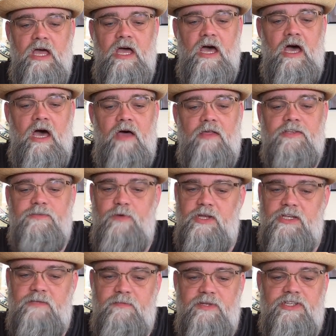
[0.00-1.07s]
The springs
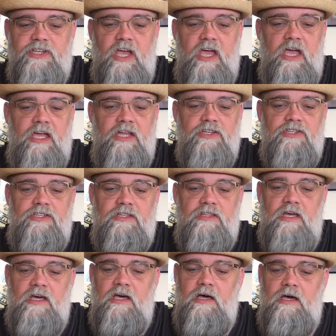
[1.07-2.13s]
have been changed.
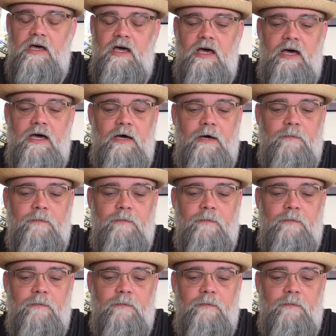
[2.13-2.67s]
The